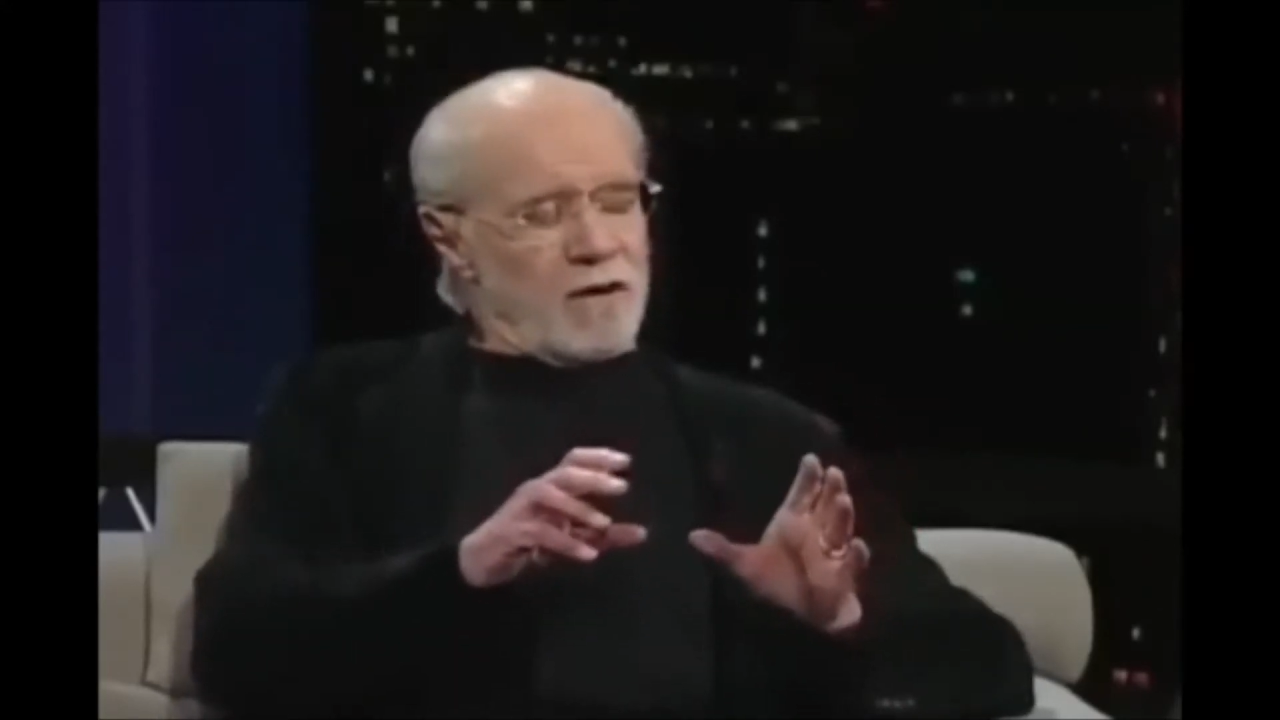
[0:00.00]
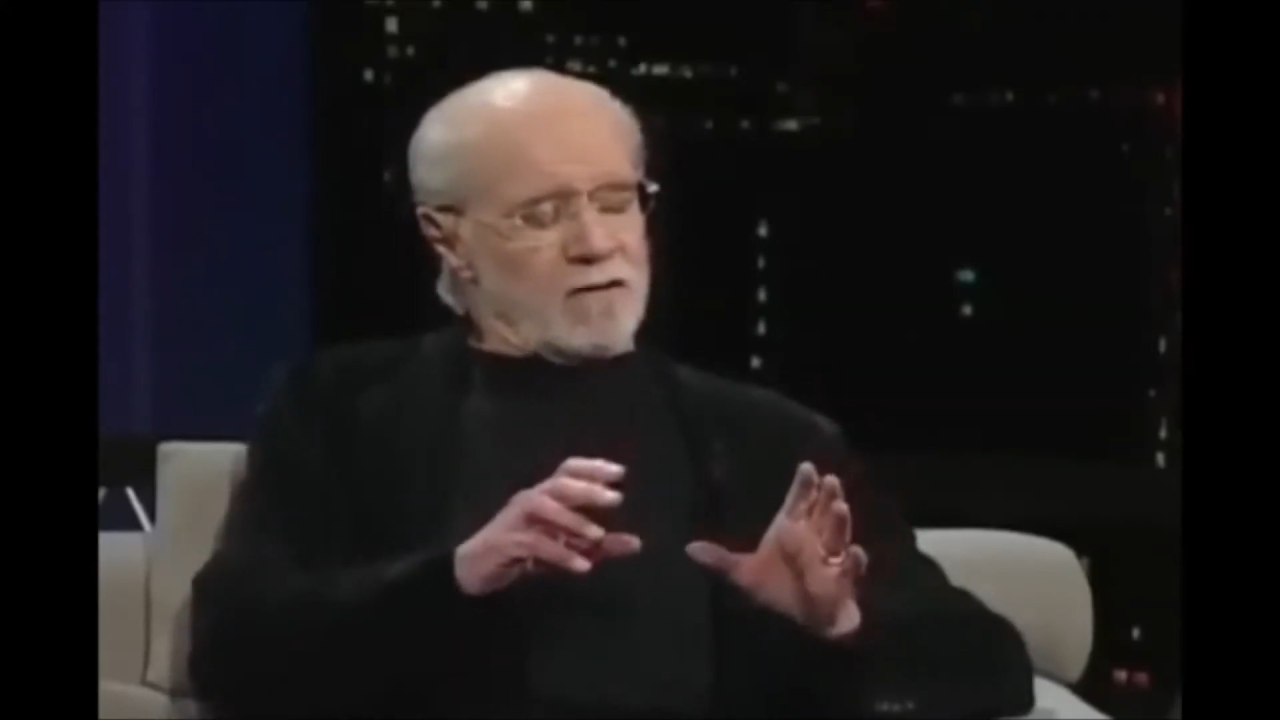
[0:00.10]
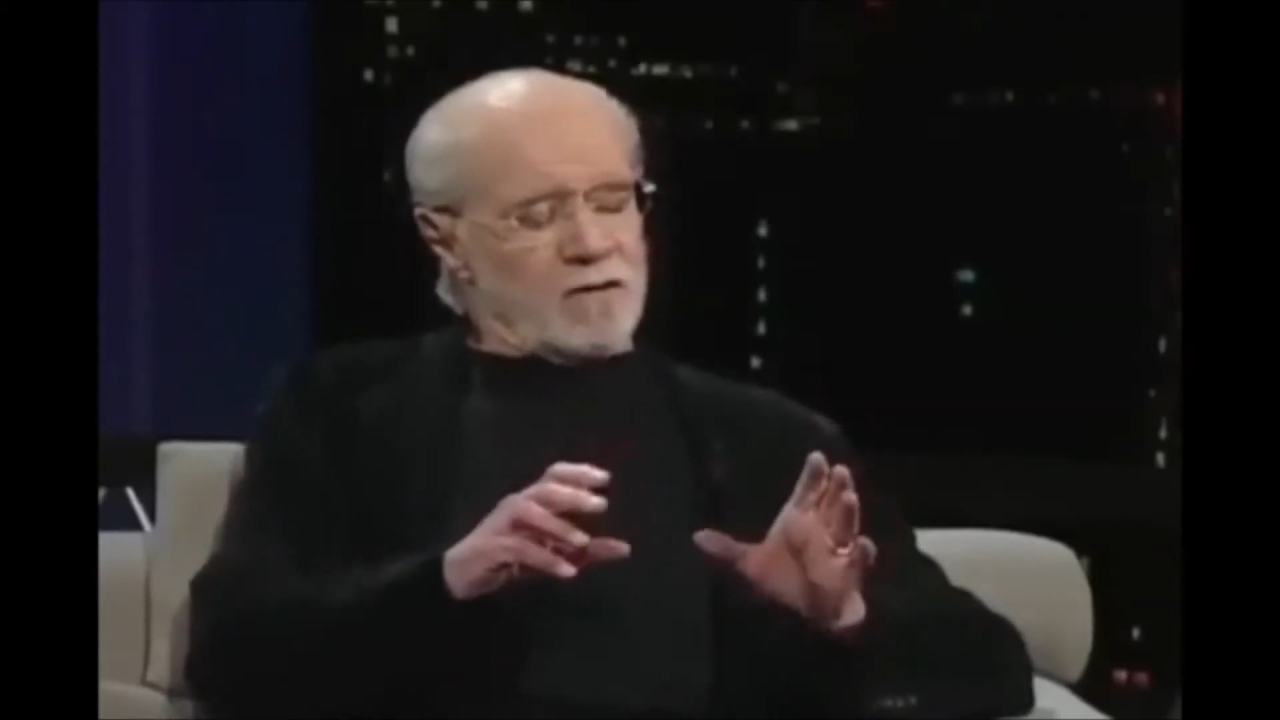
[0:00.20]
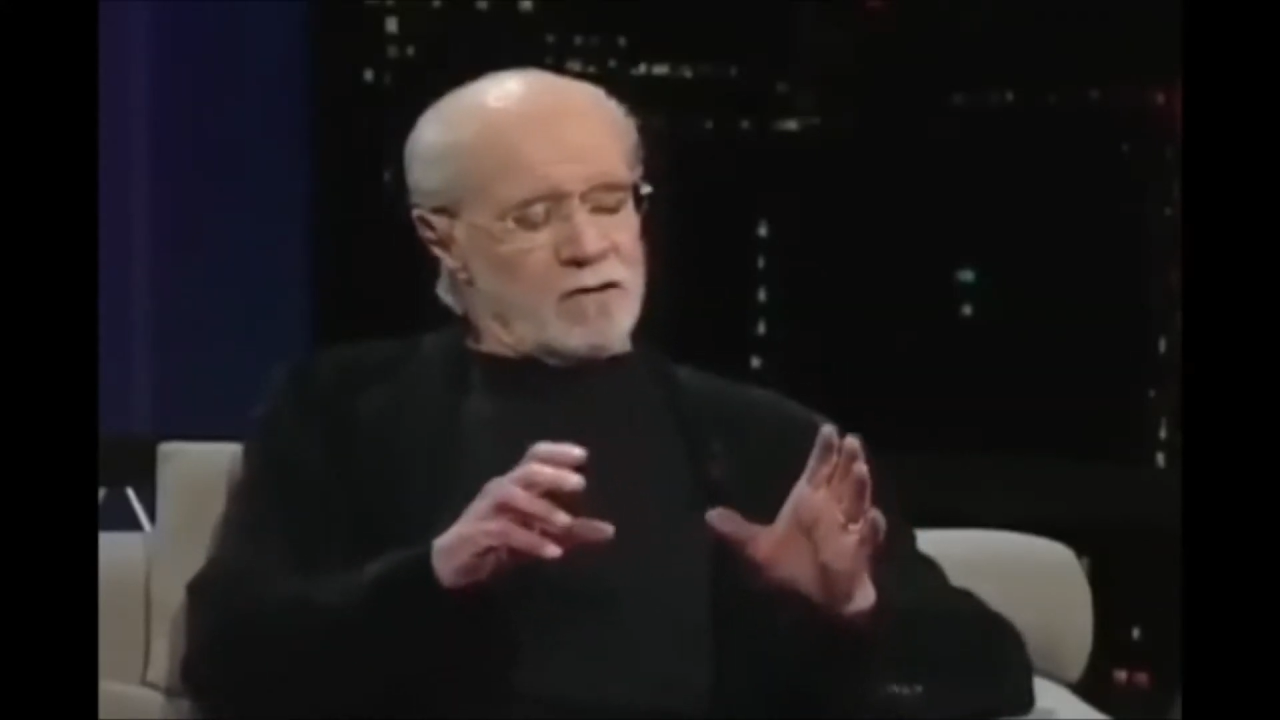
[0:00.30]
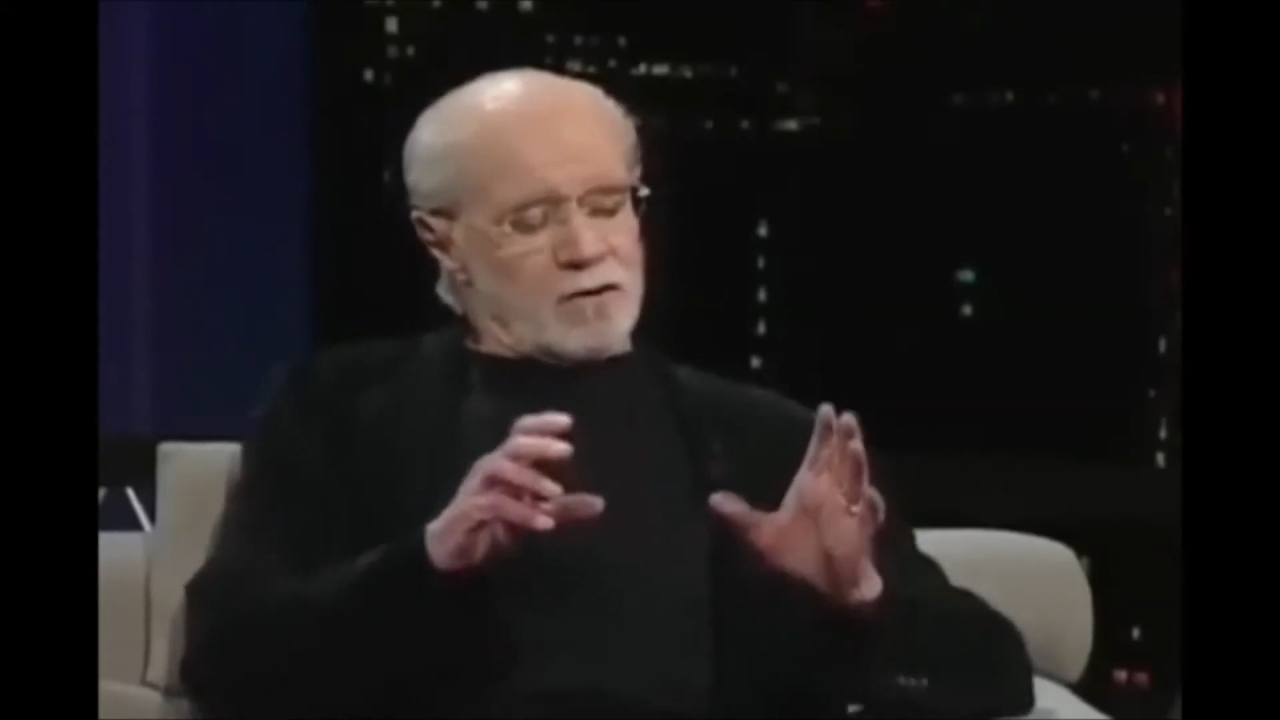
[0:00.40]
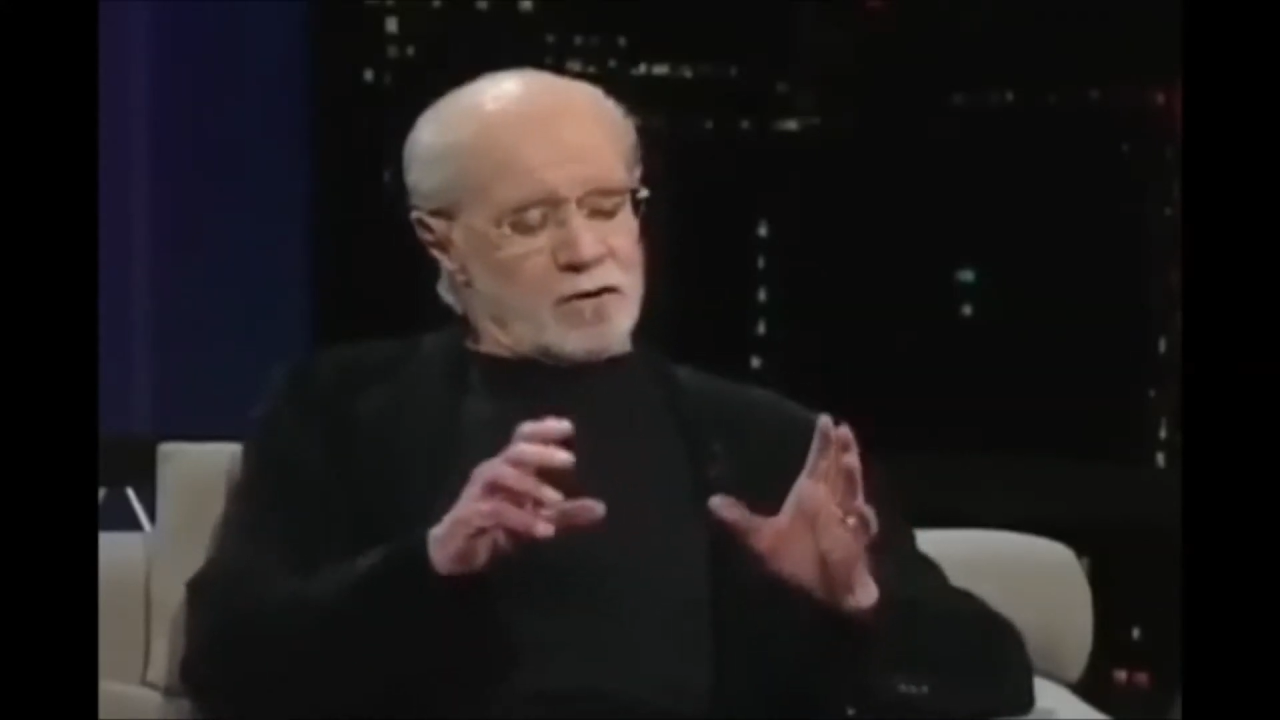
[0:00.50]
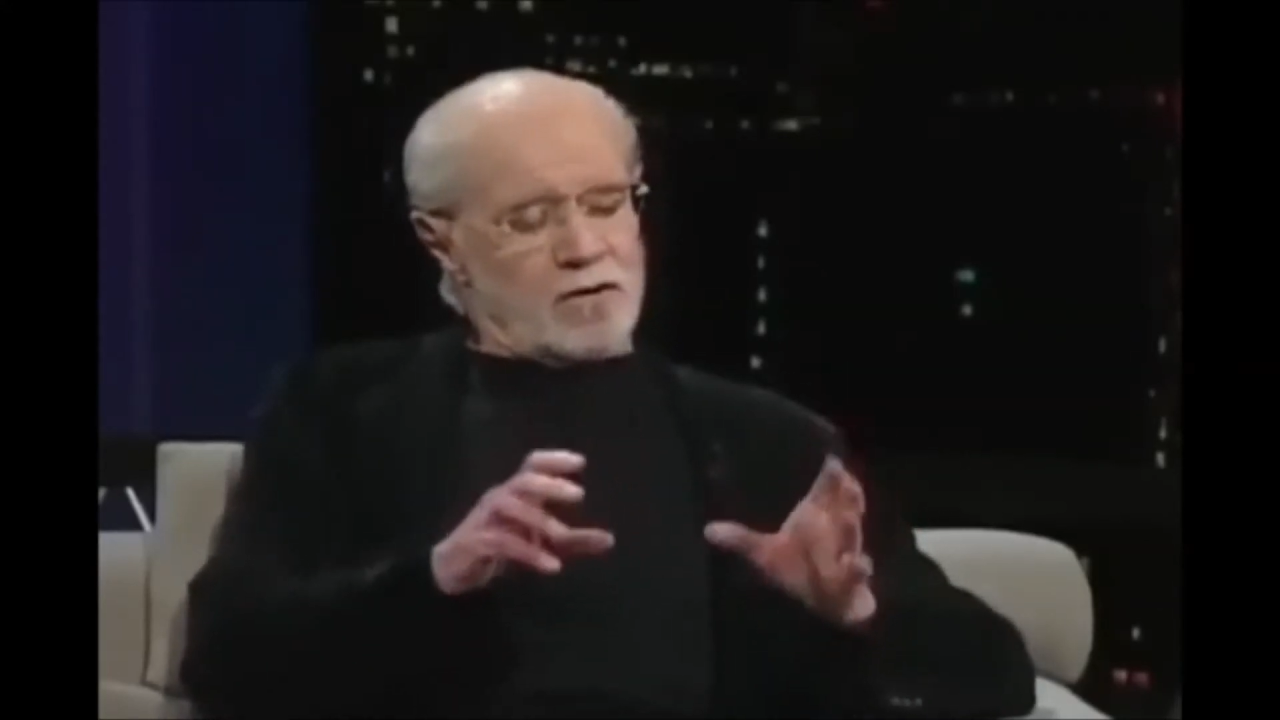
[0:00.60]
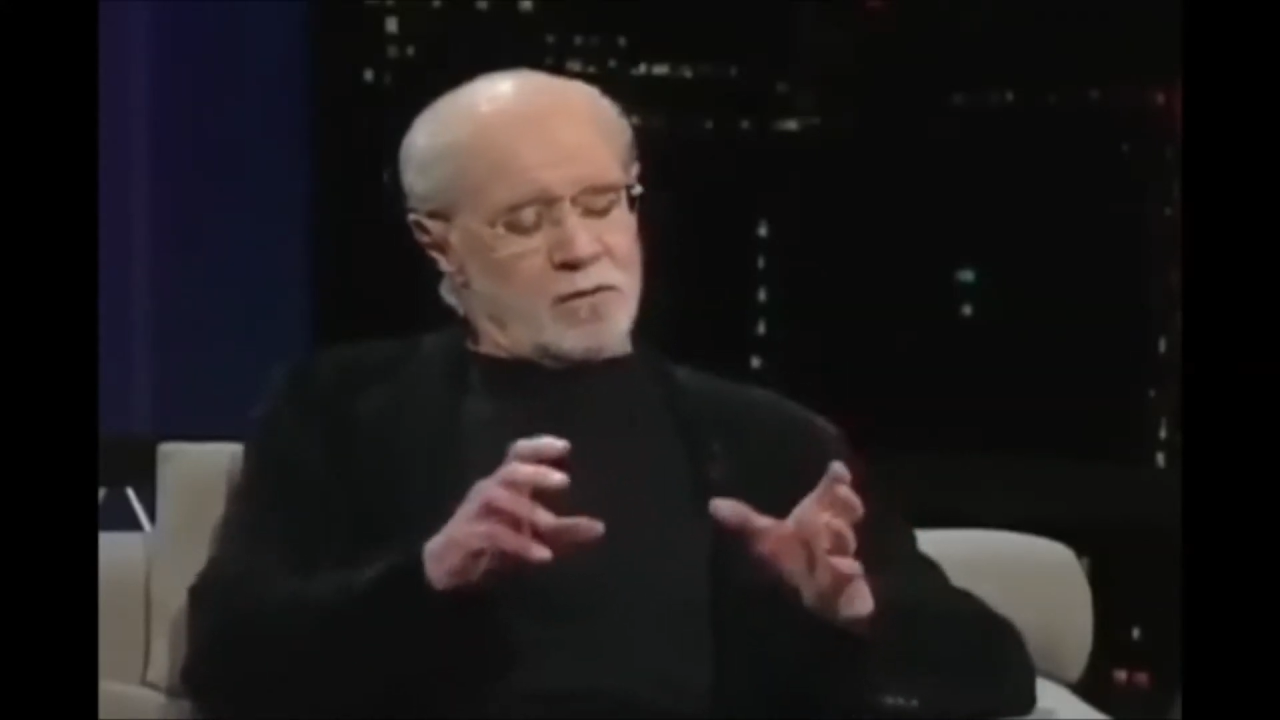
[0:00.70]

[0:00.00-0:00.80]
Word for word: Constitution